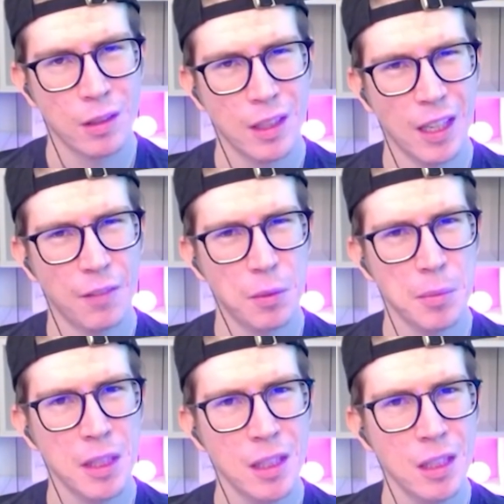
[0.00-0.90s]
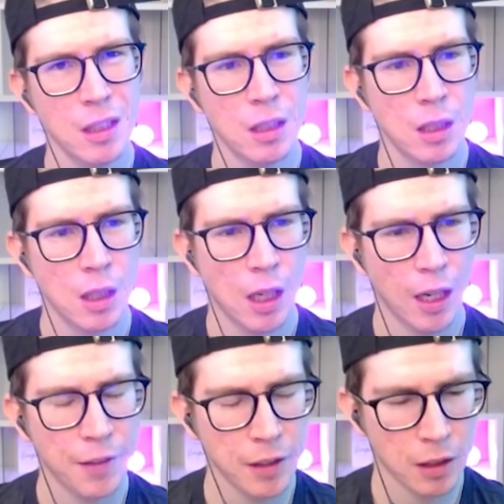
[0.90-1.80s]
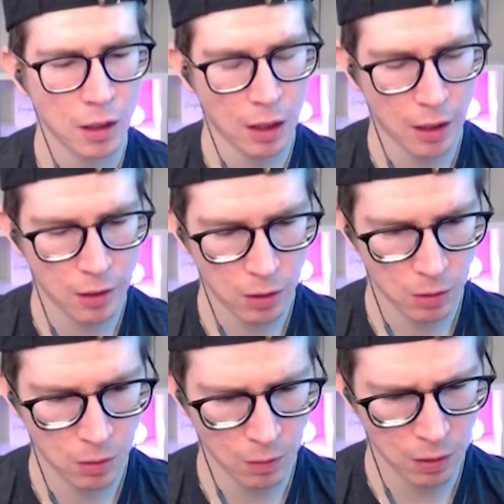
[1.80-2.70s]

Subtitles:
Yeah, for me, I know